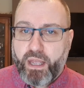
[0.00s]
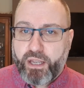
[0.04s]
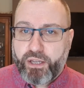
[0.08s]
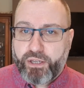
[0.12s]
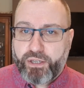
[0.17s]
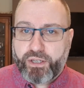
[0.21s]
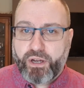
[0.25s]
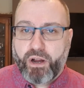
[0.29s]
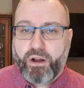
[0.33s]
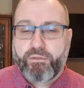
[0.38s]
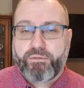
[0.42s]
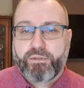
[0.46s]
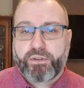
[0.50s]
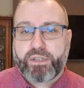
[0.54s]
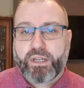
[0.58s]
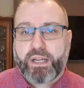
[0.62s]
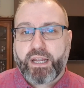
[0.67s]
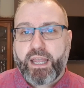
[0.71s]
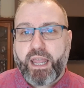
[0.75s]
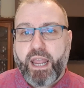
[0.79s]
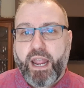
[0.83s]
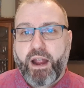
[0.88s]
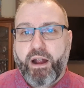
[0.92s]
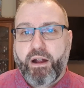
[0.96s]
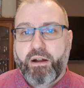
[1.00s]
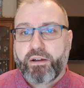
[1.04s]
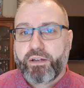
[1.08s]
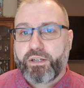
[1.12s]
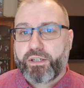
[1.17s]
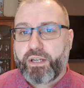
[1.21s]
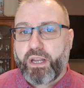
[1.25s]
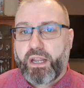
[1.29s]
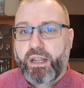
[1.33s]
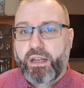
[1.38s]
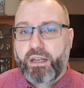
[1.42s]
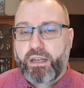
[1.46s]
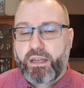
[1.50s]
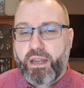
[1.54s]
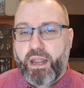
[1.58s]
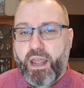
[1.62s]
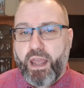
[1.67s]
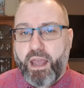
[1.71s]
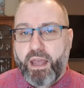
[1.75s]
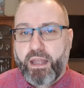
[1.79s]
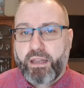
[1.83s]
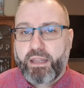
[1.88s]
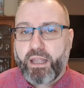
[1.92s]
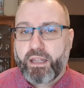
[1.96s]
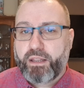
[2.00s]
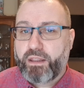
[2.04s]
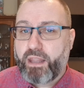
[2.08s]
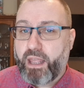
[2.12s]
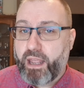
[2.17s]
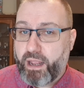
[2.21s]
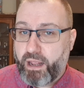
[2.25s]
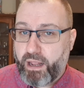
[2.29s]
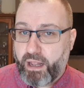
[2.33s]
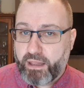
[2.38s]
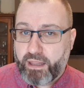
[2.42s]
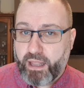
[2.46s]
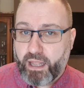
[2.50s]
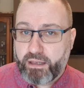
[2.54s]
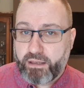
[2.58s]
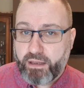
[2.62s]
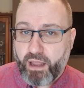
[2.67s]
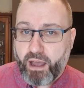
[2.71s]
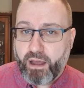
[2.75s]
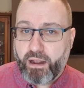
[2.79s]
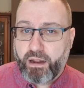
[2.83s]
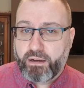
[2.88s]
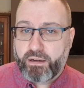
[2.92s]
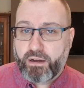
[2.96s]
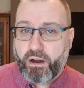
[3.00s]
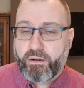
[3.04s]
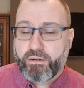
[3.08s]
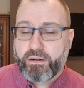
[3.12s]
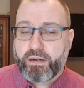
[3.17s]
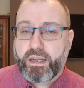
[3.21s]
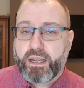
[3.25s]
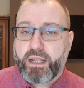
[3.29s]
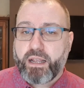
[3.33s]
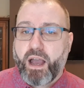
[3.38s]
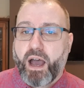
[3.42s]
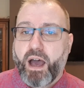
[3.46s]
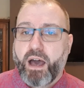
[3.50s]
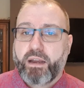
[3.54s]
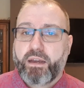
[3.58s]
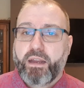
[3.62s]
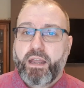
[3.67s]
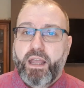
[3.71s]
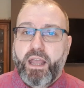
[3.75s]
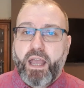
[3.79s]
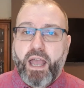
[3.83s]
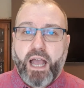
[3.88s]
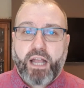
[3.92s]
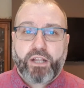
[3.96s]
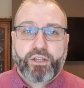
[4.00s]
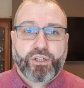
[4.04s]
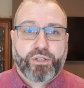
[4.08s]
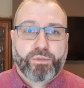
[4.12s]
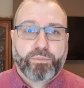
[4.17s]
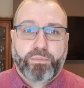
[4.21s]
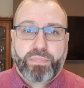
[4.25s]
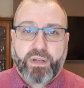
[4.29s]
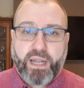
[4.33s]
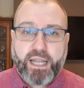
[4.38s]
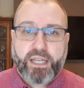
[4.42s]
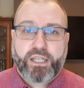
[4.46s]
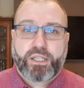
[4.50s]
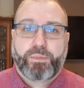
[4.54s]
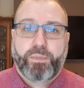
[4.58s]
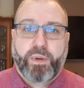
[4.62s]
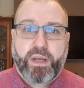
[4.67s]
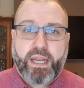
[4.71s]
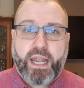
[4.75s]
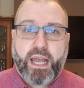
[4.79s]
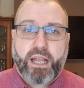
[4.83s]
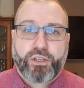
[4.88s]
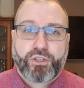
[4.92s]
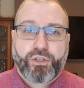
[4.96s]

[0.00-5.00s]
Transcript: service and care and that Dorothy got, and just blessed by that.